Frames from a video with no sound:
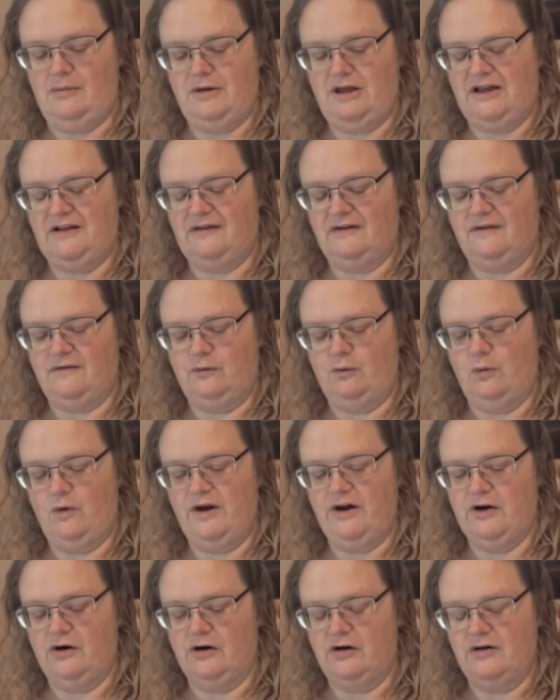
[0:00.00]
It's a
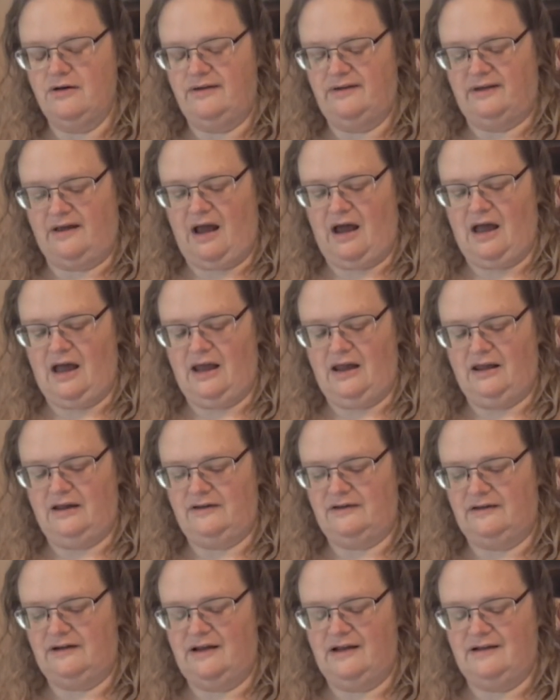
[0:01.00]
weird
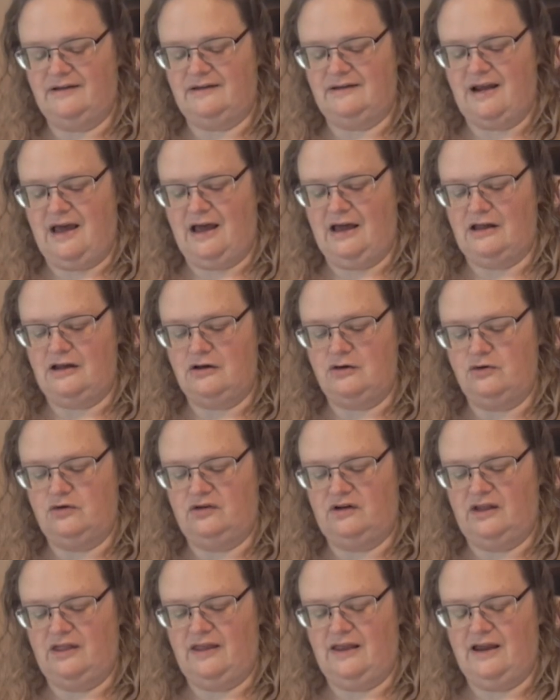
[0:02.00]
size. It's not
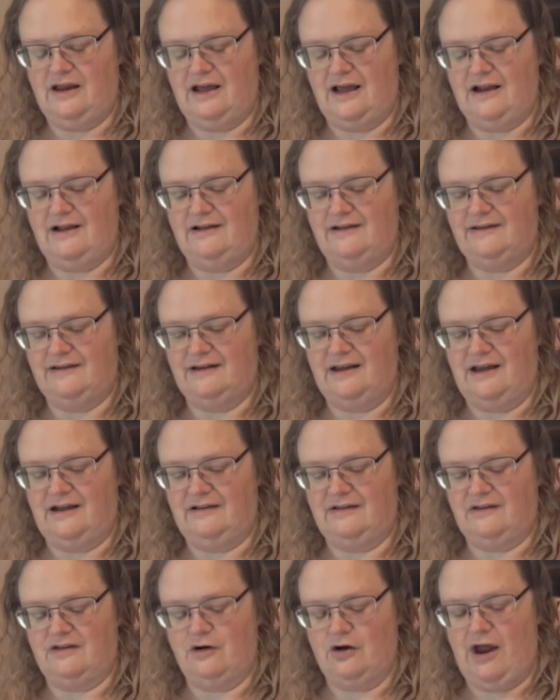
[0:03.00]
used in the United
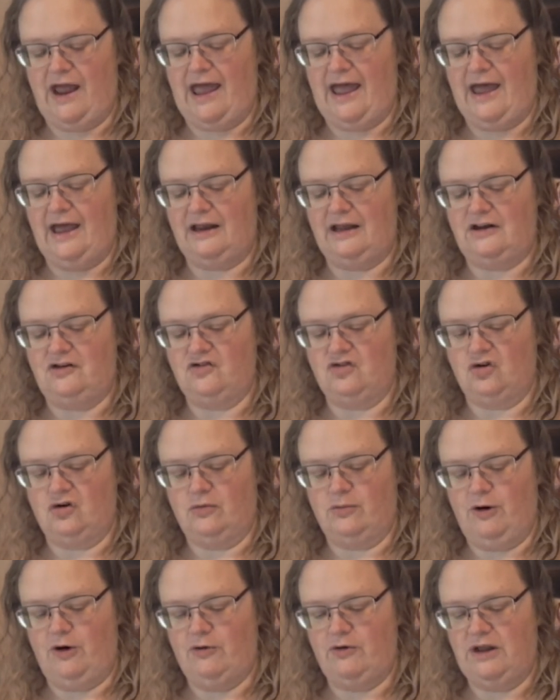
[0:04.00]
States. They're Addy
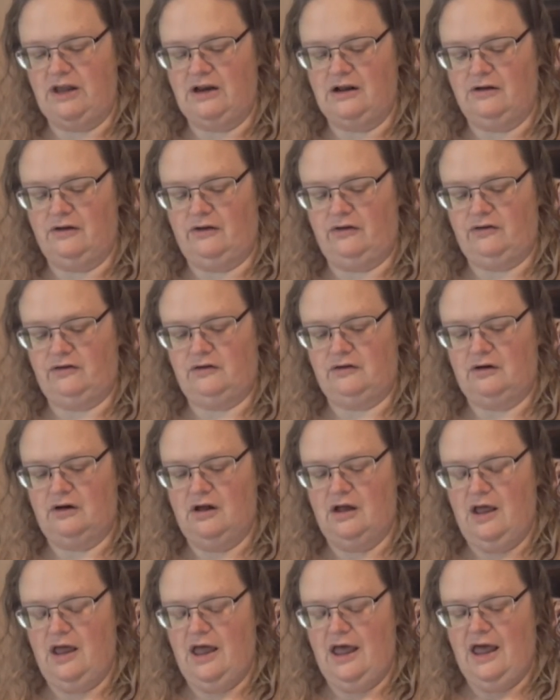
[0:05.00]
Turbo needles.
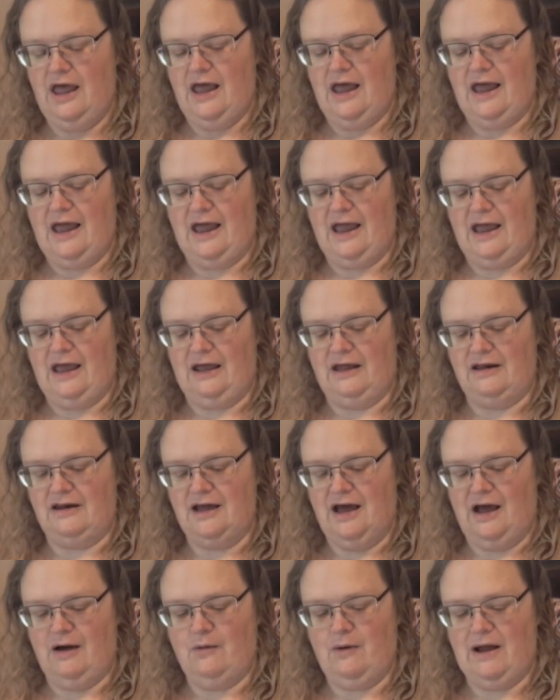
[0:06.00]
And
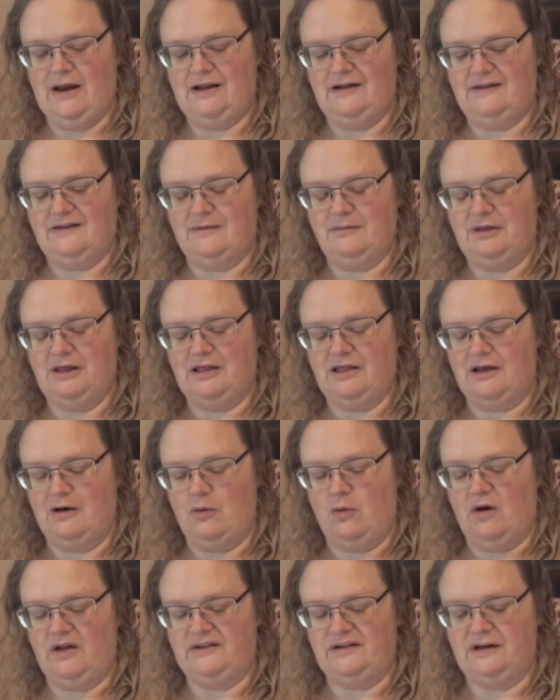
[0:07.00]
I wanted something
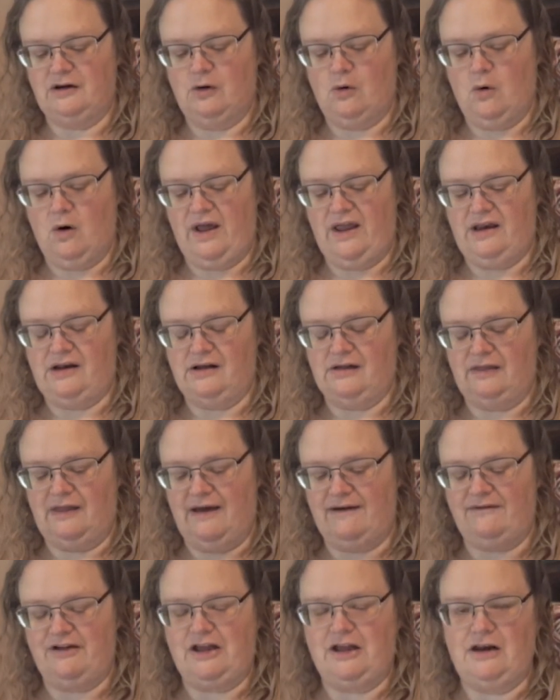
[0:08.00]
that wasn't quite an
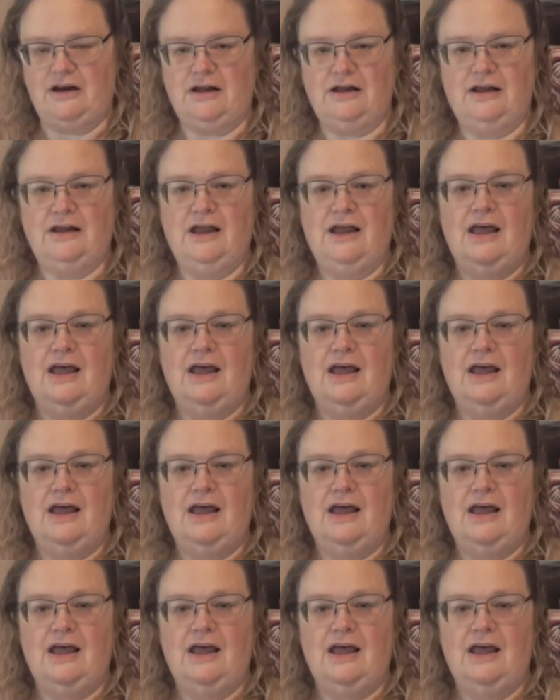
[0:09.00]
11,